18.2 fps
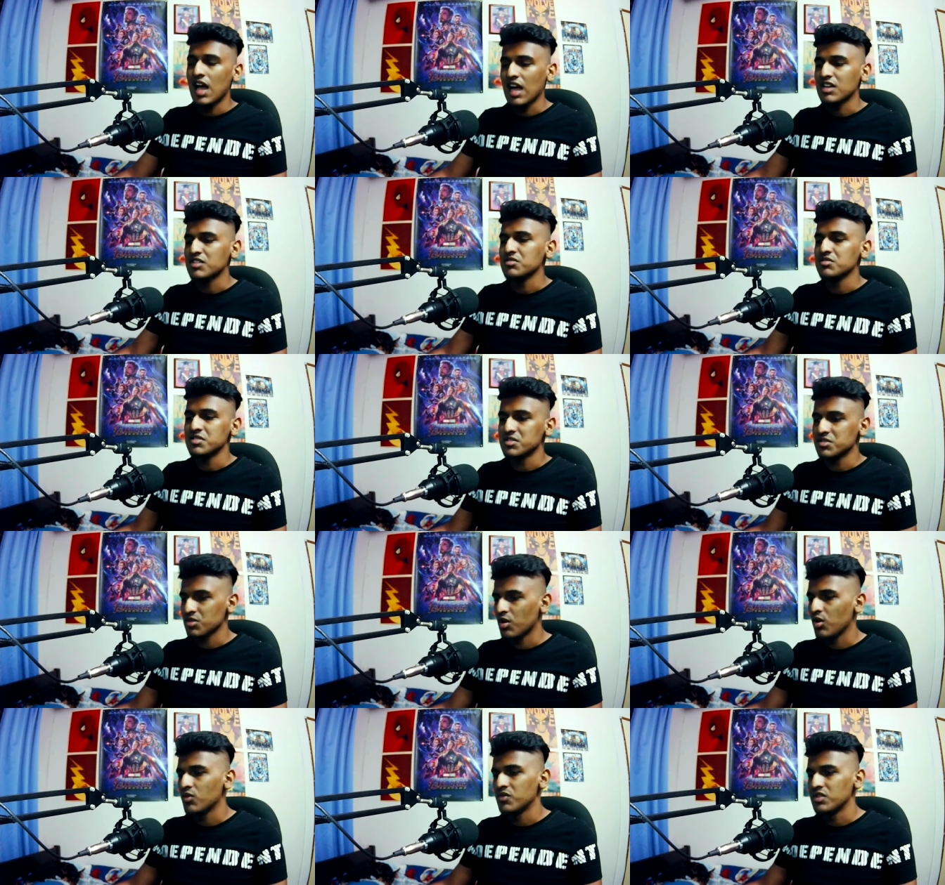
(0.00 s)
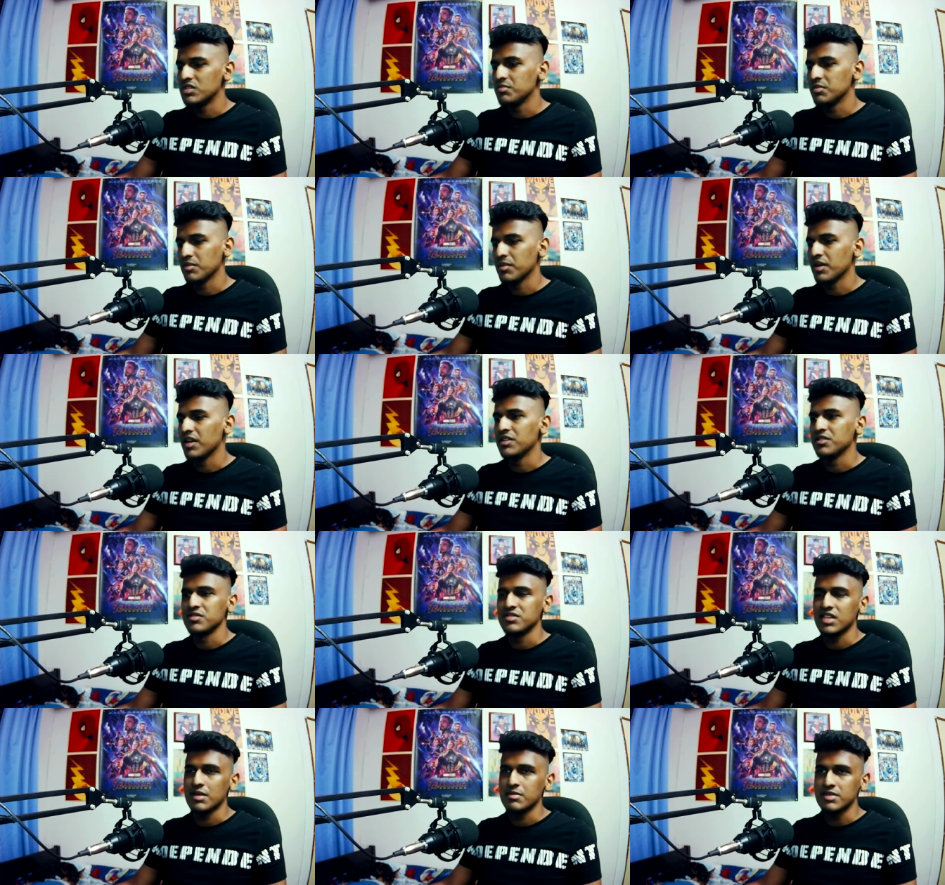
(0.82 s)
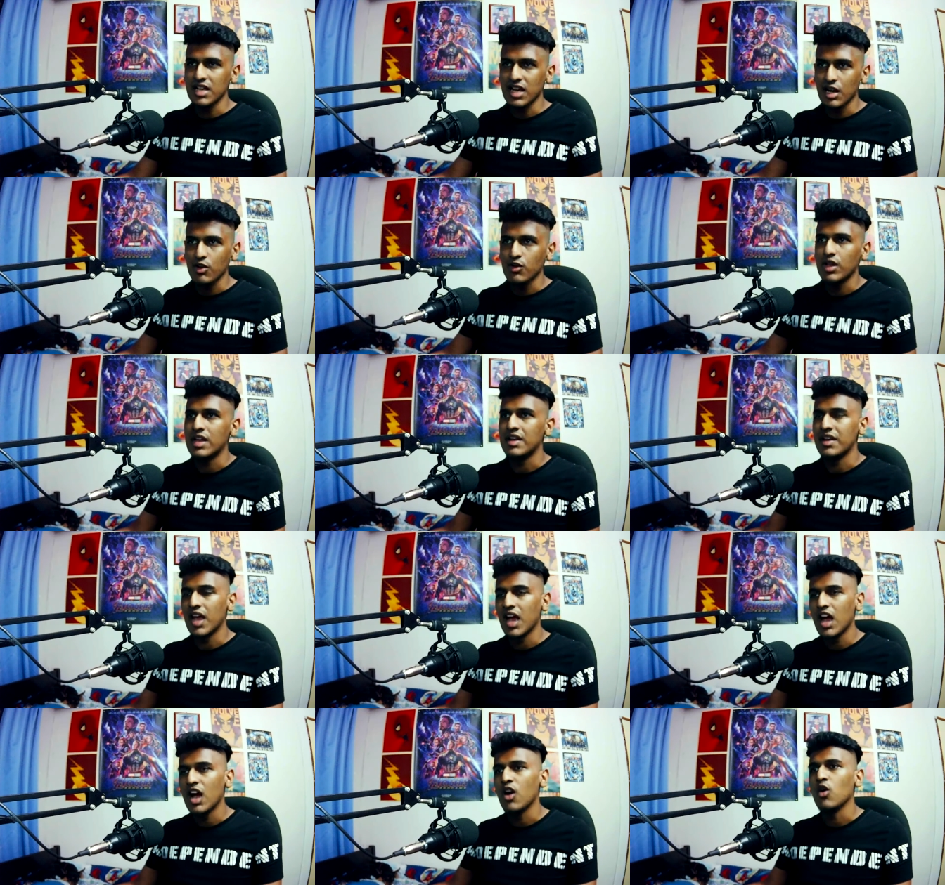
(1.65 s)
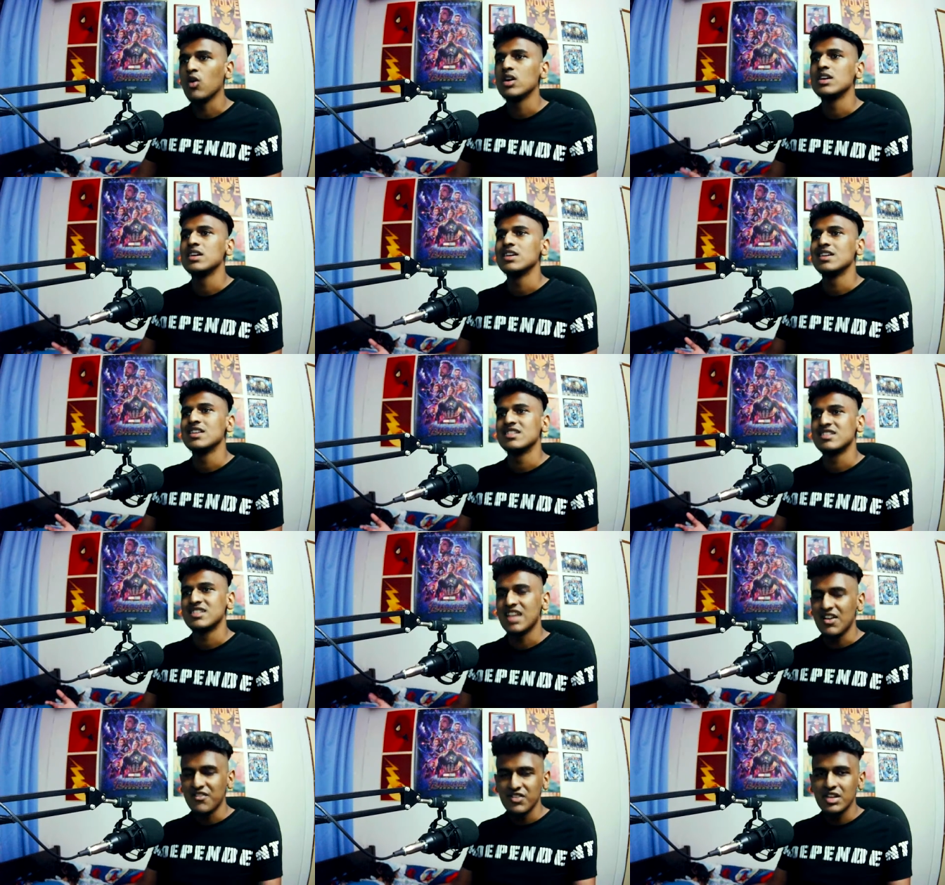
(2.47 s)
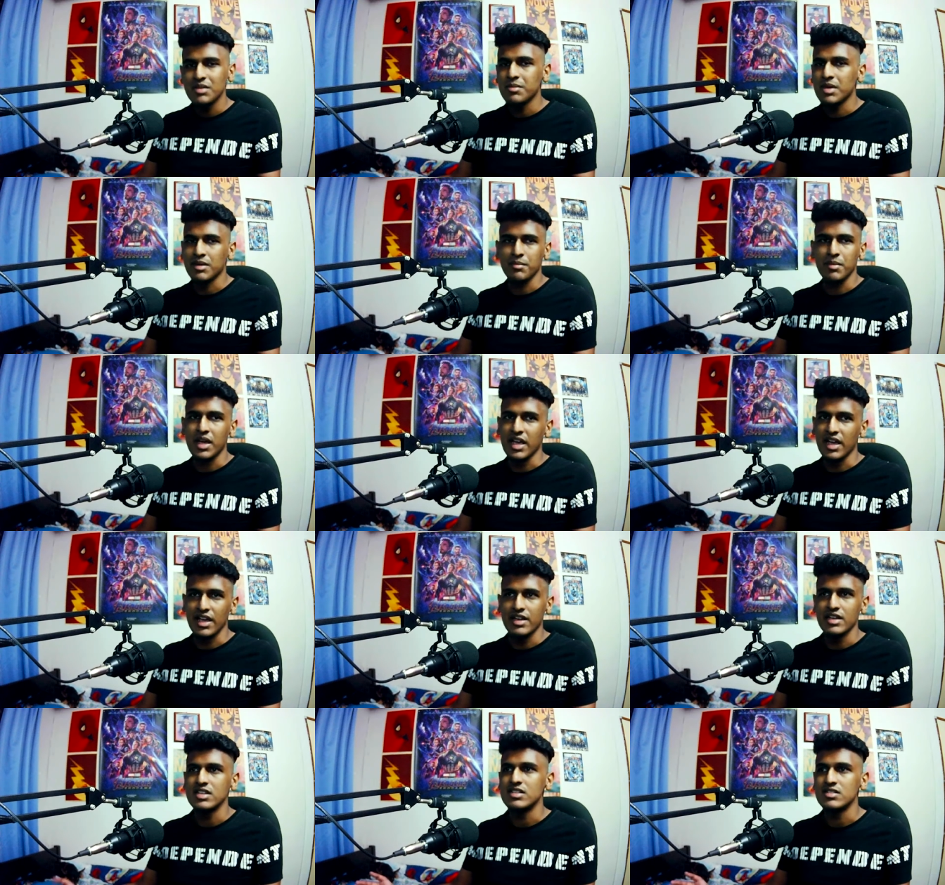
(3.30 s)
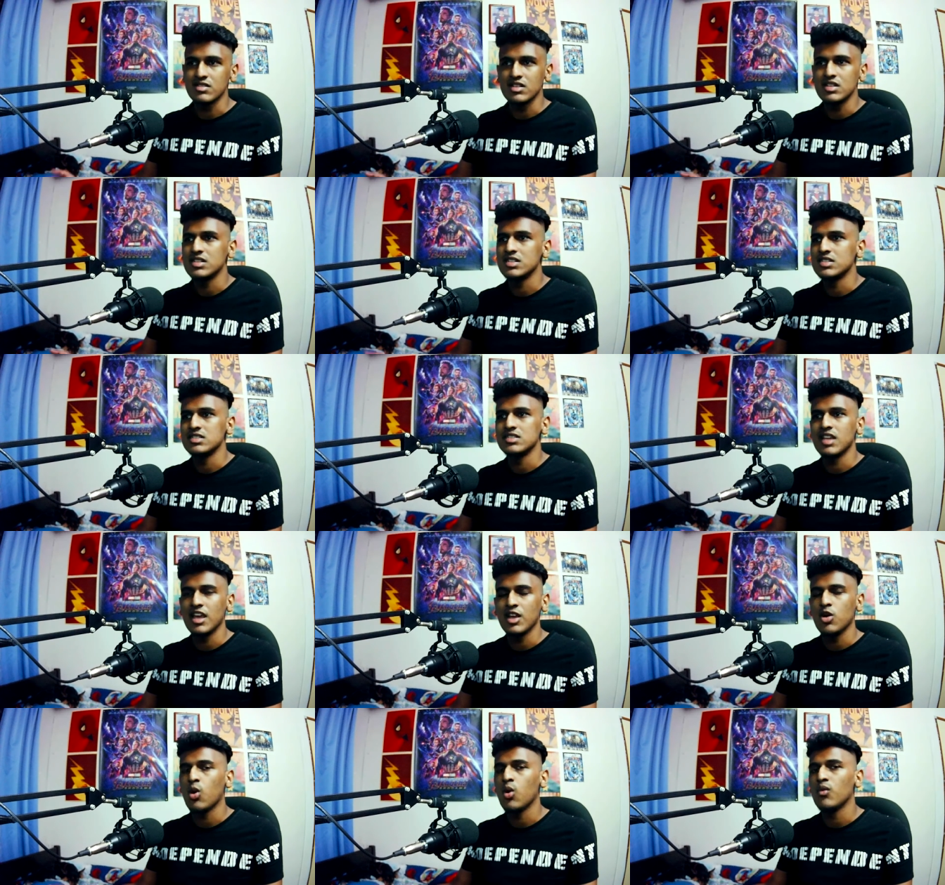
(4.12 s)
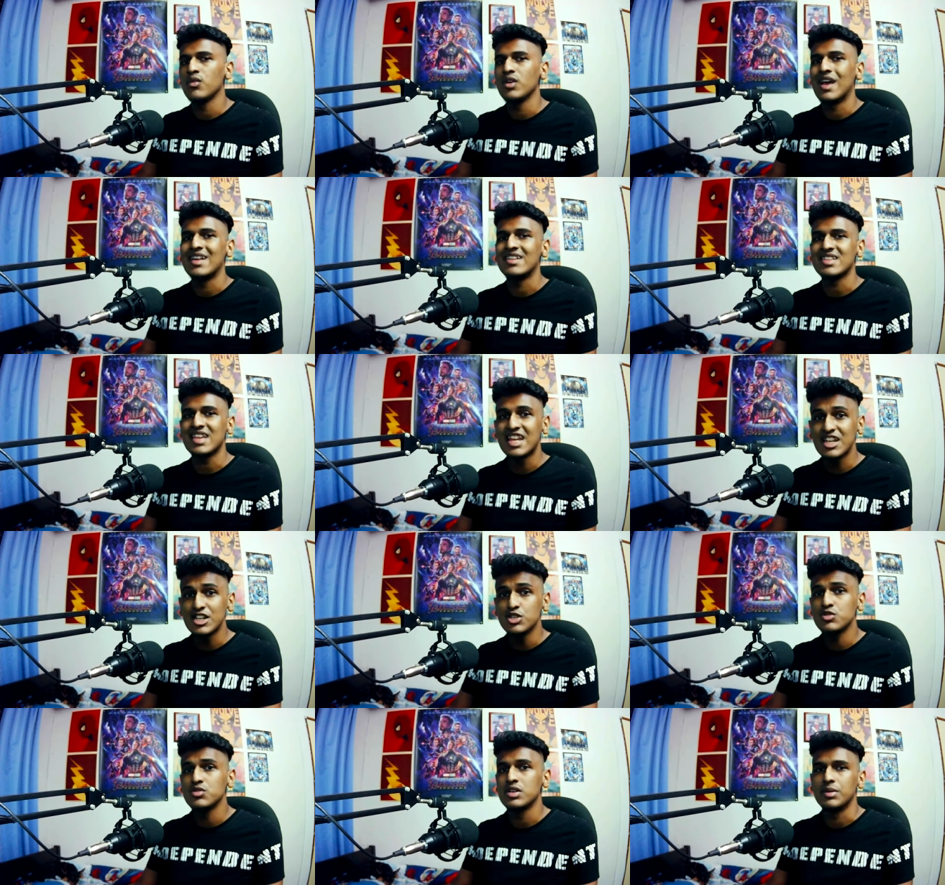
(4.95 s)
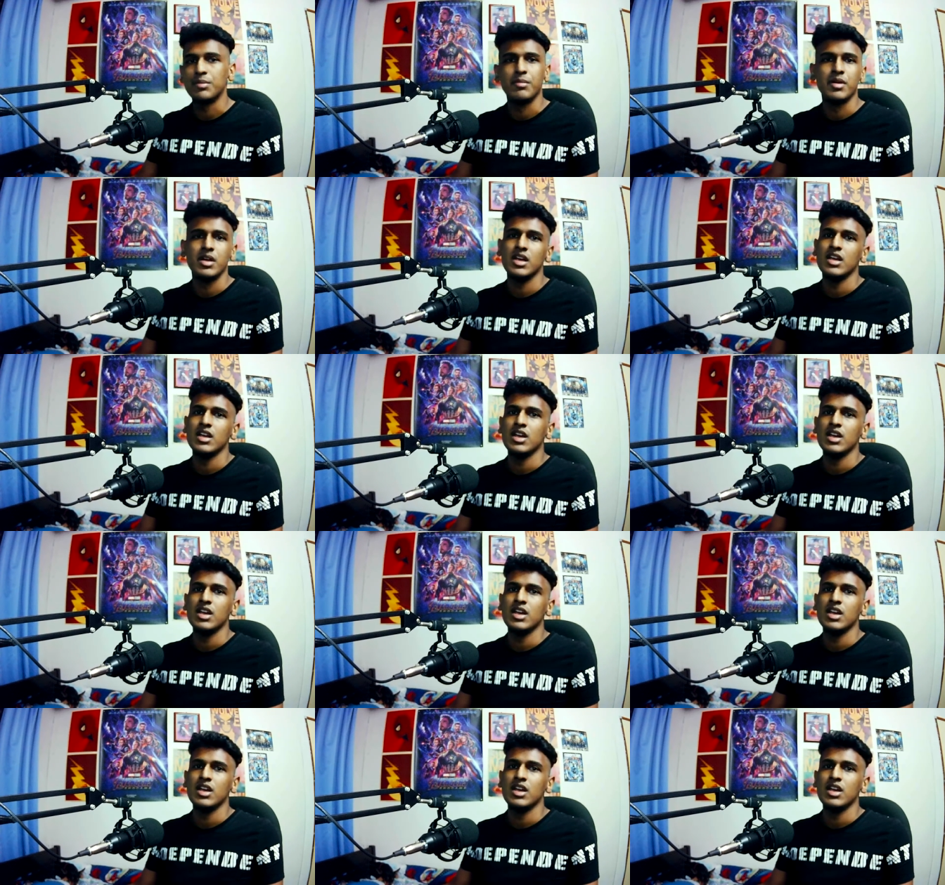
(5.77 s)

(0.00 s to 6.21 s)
actually saw vince mcmahon to step down and now stephanie mcmahon is going to take over as interim